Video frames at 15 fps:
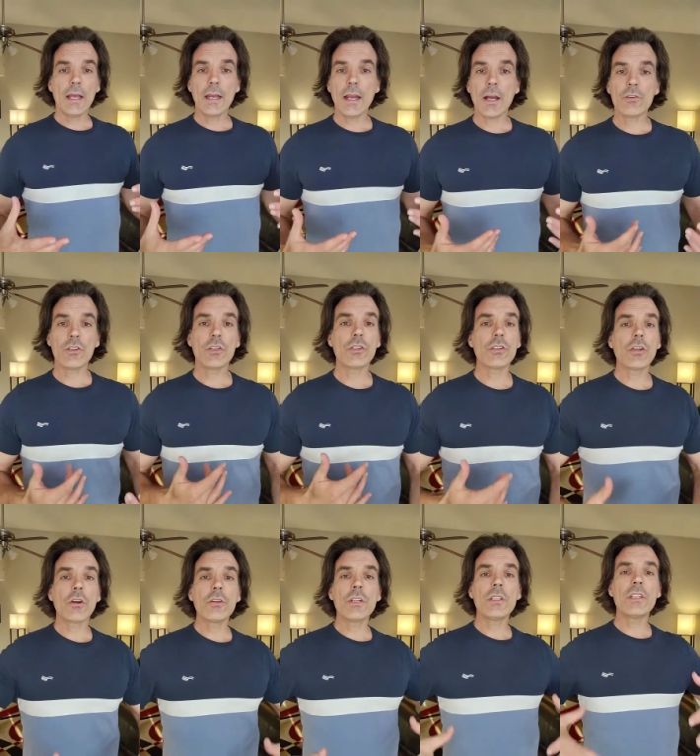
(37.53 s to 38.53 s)
And now just
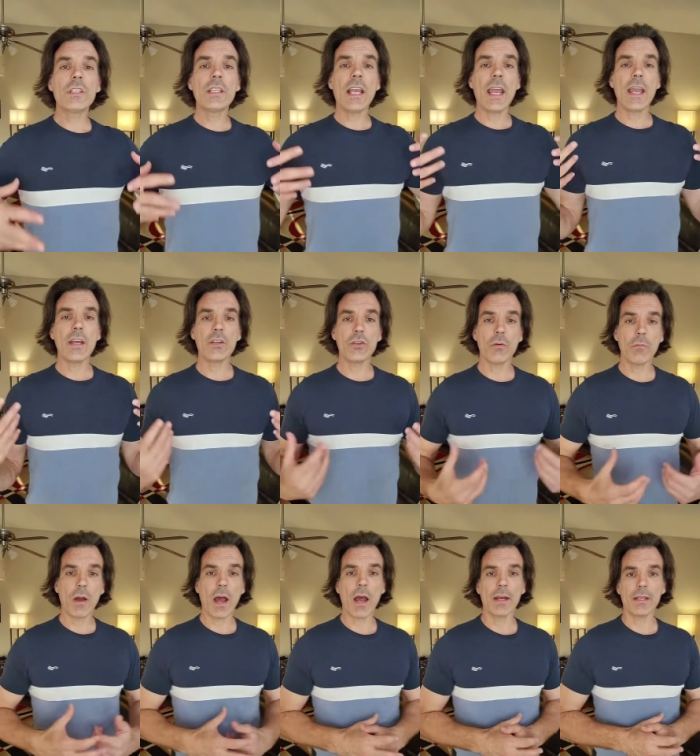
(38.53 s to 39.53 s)
start to scan your
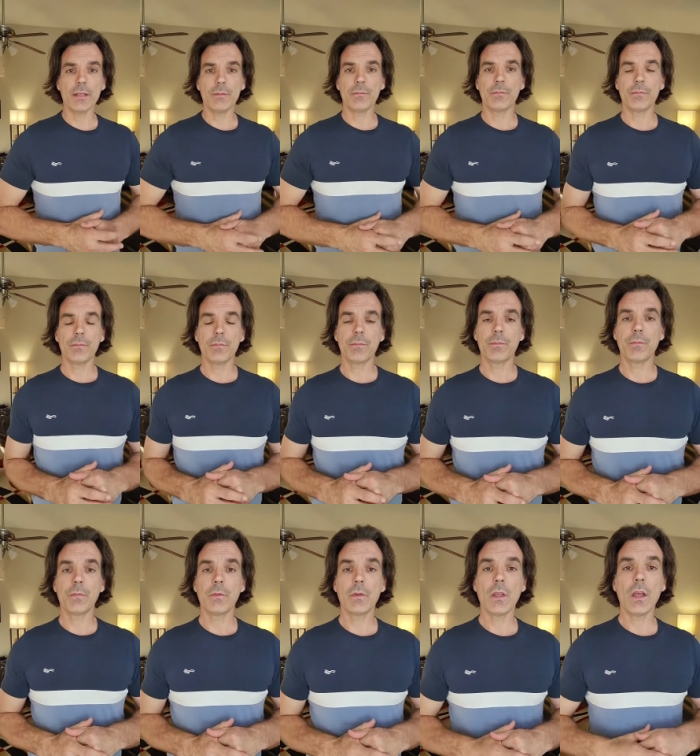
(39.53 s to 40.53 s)
body.
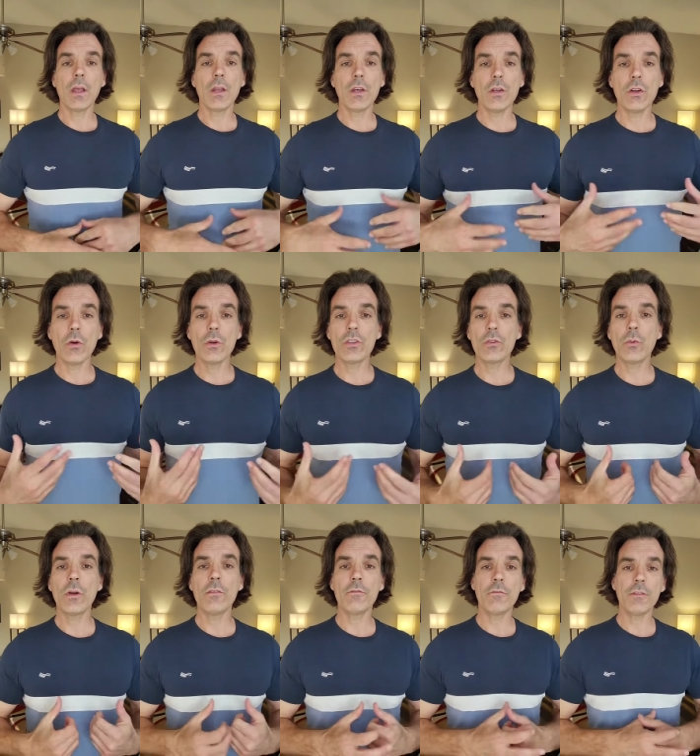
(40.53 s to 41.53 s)
Notice
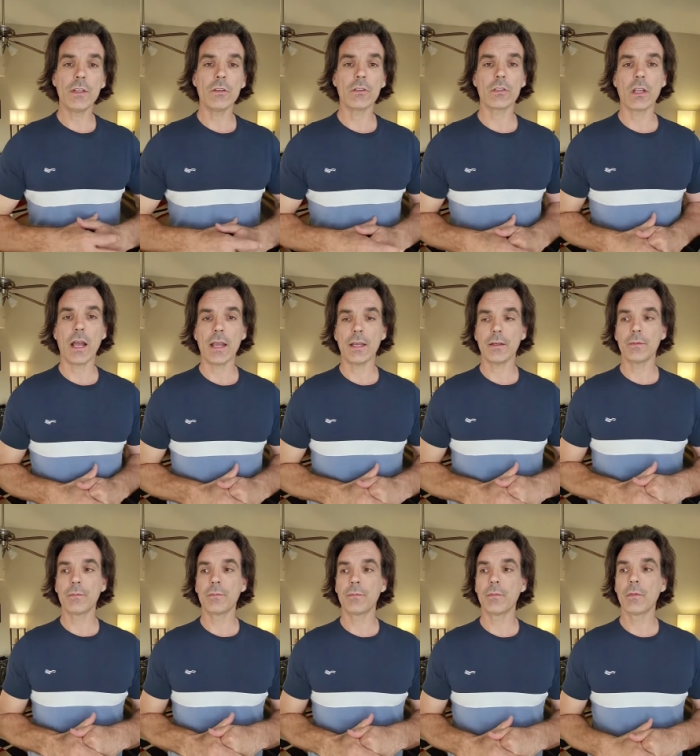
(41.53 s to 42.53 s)
what it feels like.
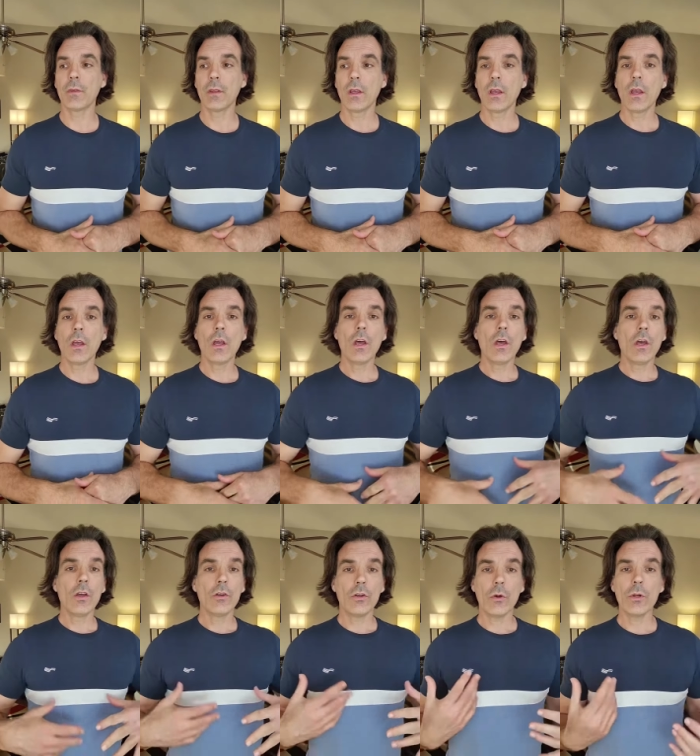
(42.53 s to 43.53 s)

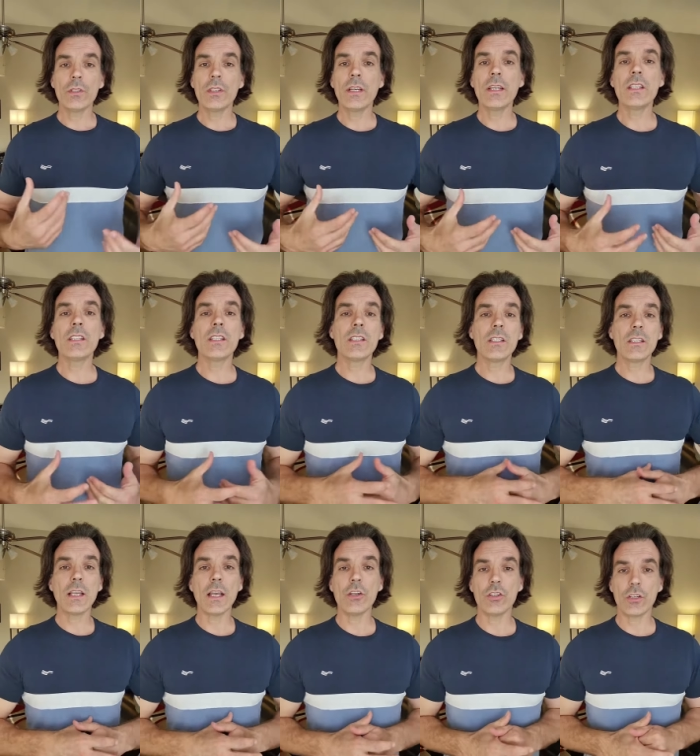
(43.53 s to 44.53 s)
Notice any
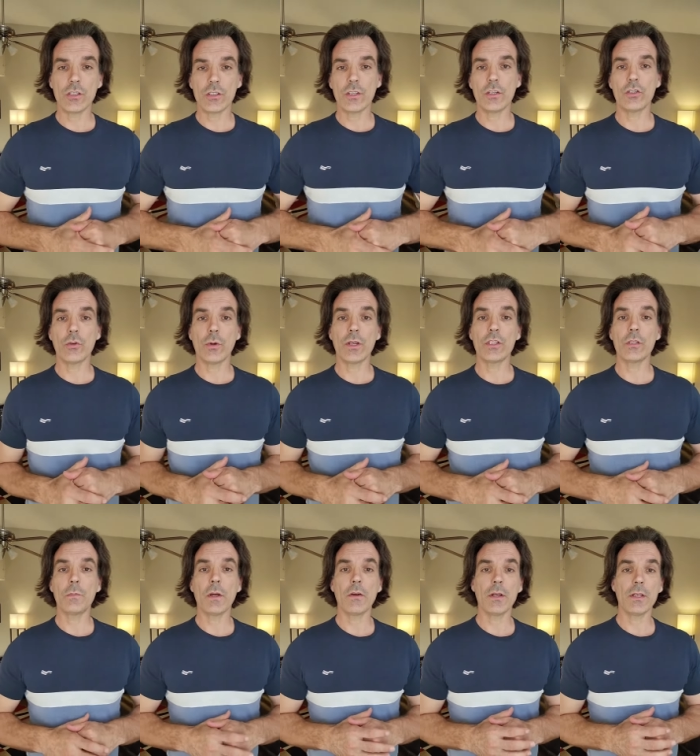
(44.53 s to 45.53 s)
sensations that you're
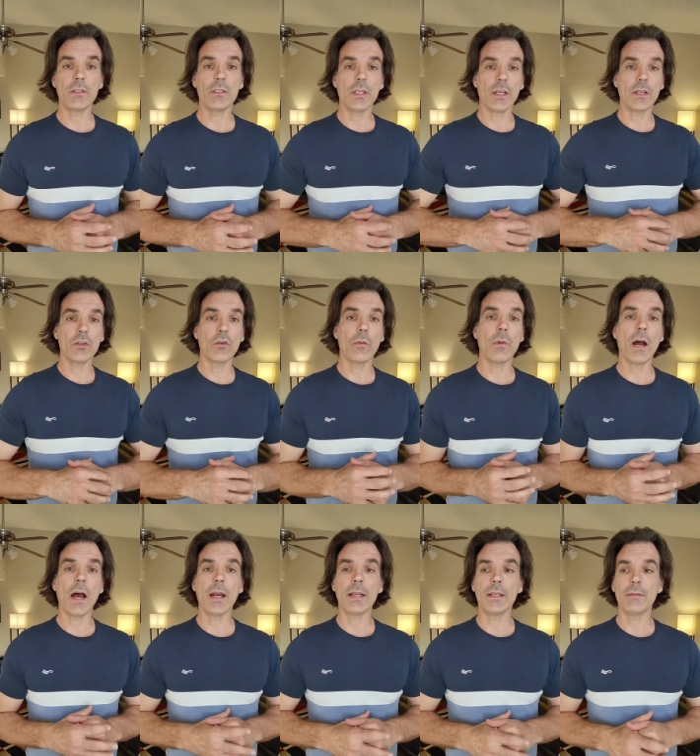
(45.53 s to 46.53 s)
experiencing in your
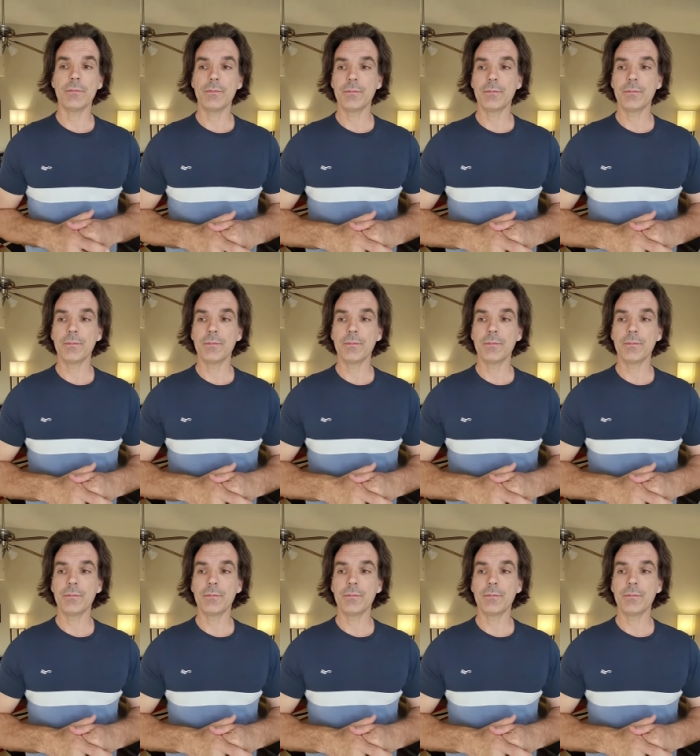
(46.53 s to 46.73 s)
body.